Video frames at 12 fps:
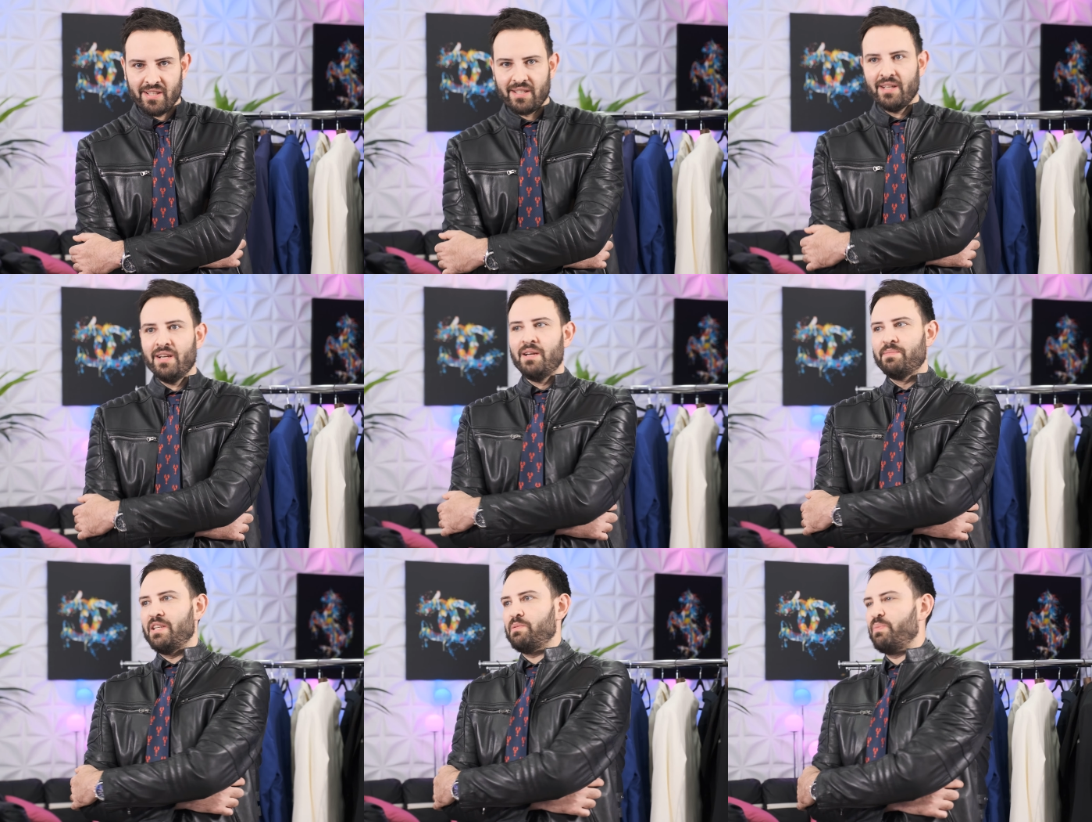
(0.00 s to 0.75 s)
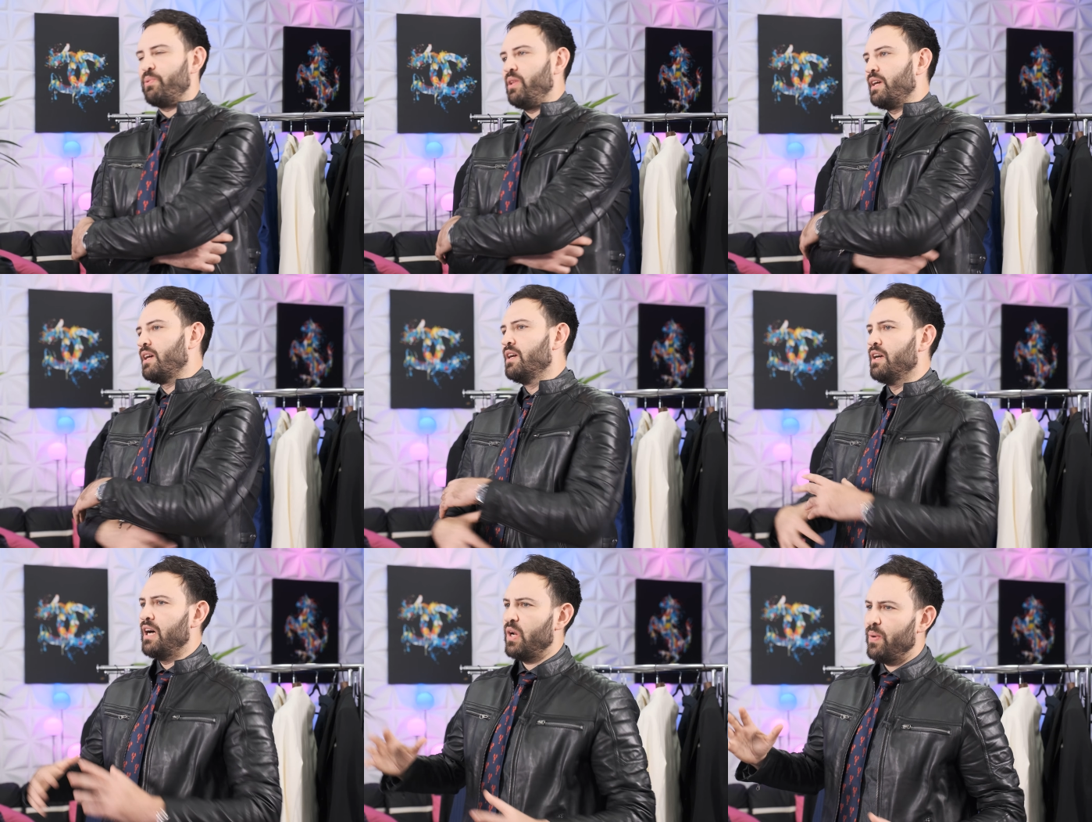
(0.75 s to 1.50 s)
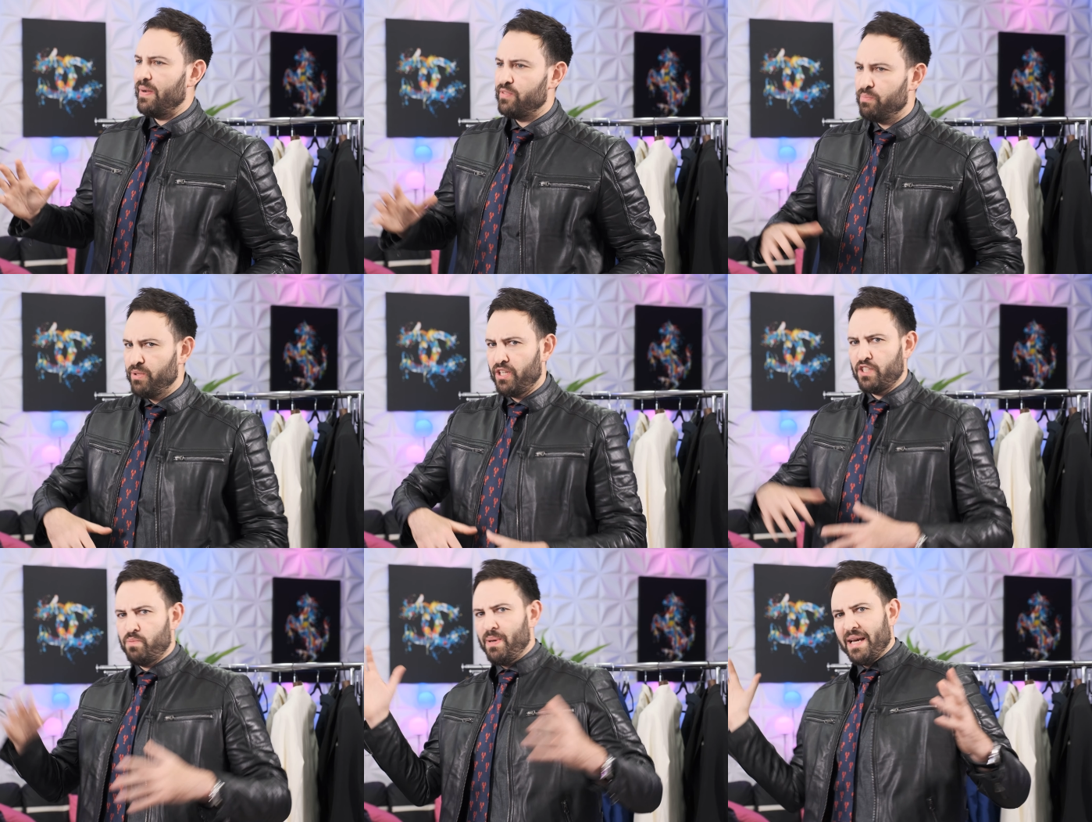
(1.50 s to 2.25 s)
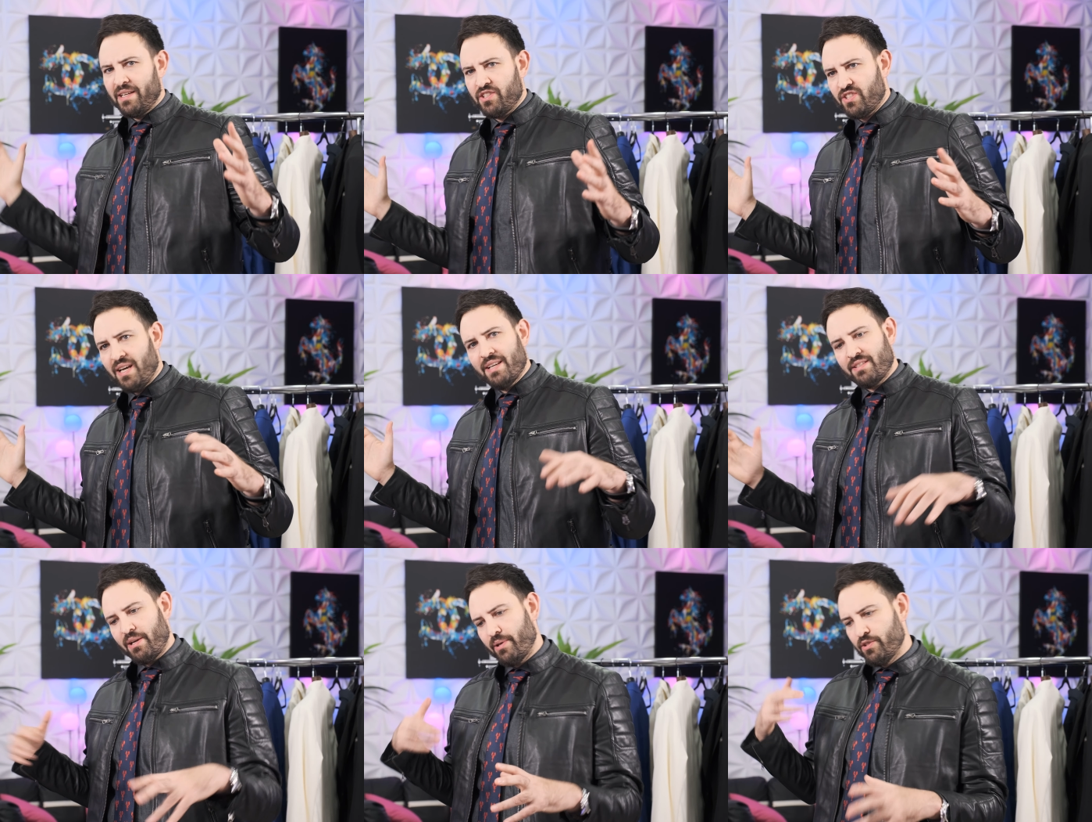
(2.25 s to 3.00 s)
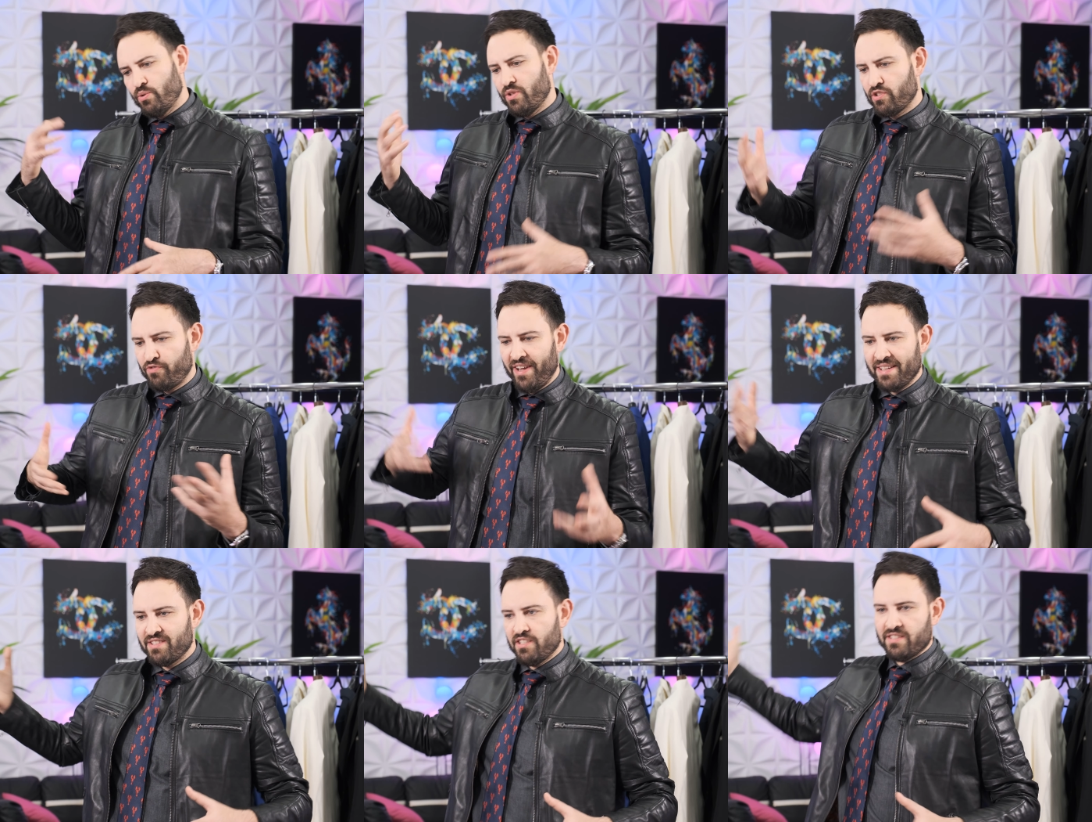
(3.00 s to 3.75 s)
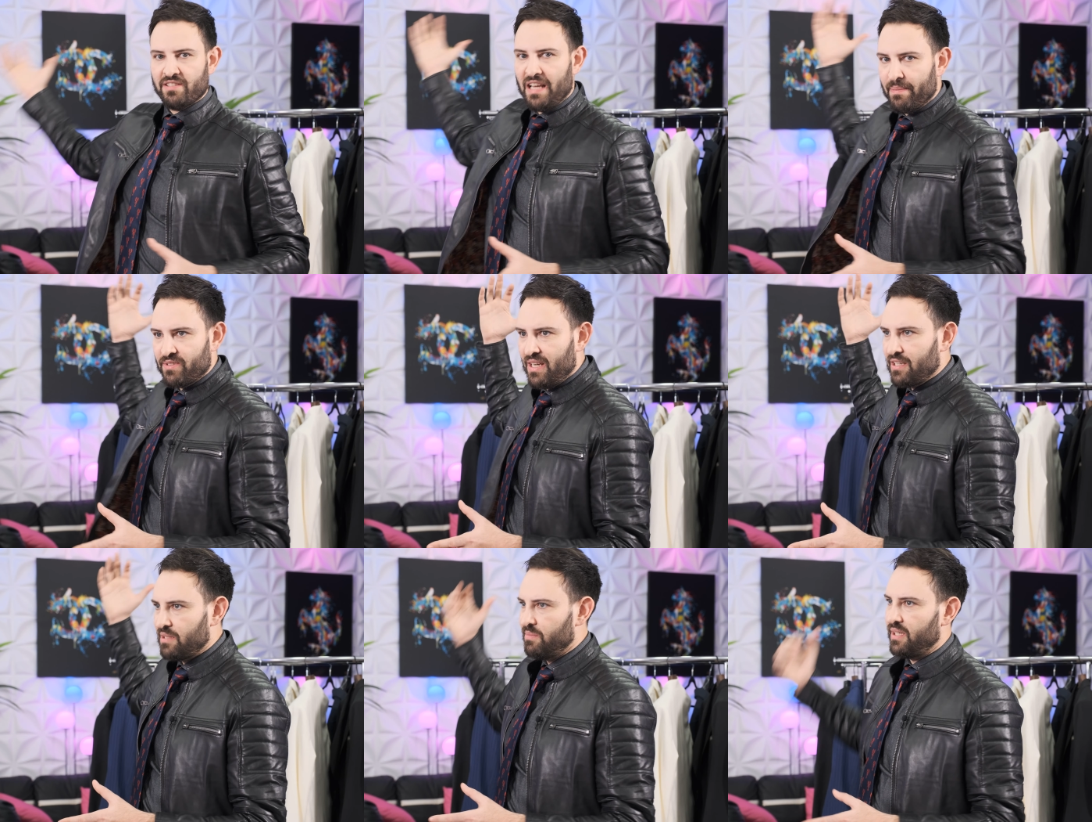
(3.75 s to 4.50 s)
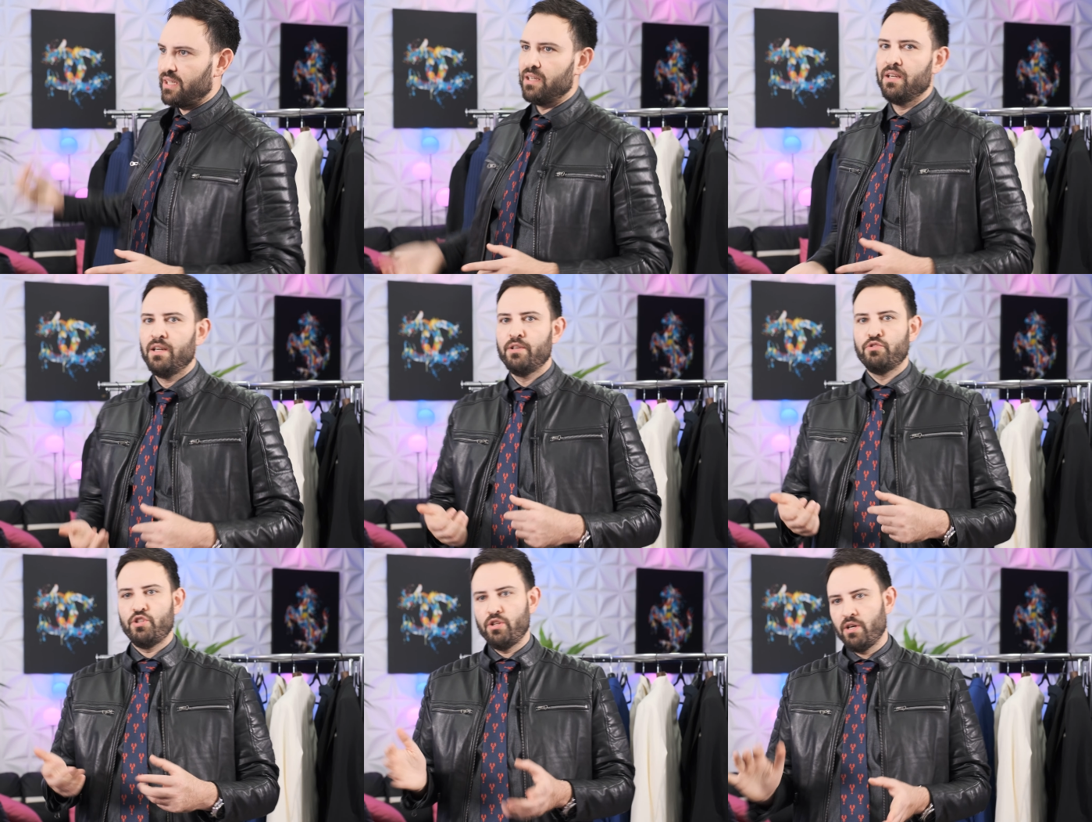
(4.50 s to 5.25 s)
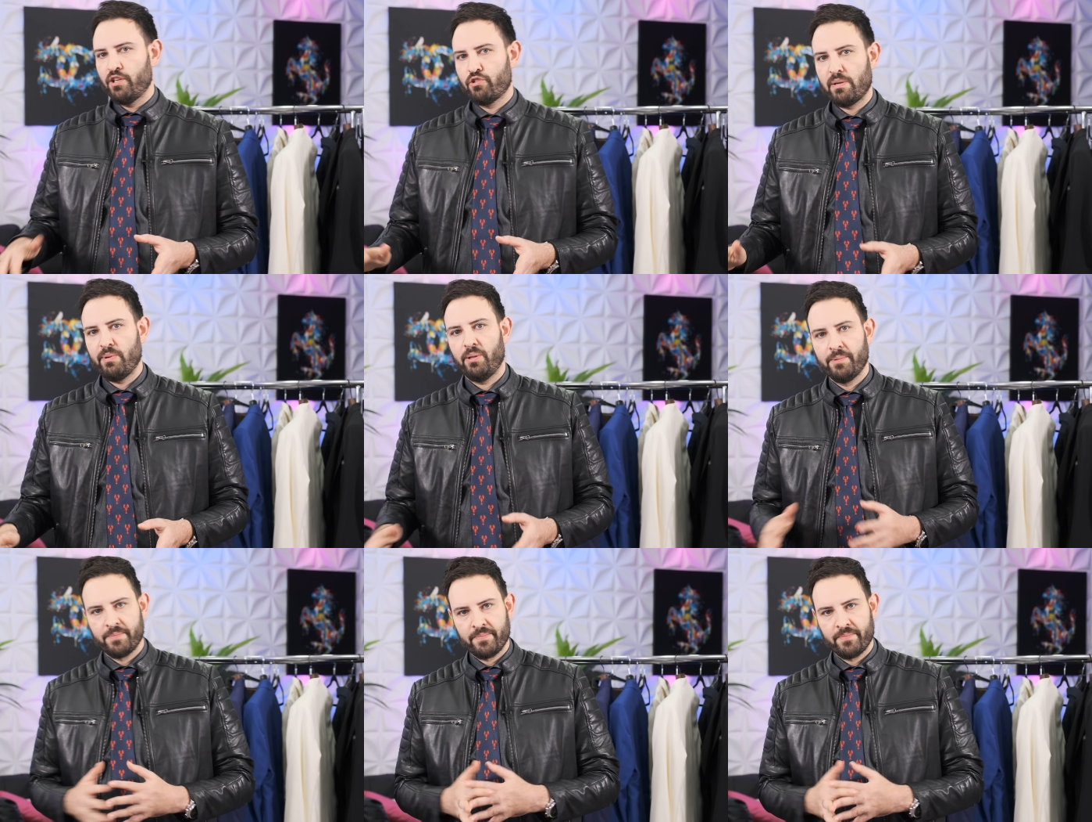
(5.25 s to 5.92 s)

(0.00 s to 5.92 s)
Like, salespeople are like, how do I have the biggest package size? How do I do this fancy slam dunk? I'm like, do you know how to dribble?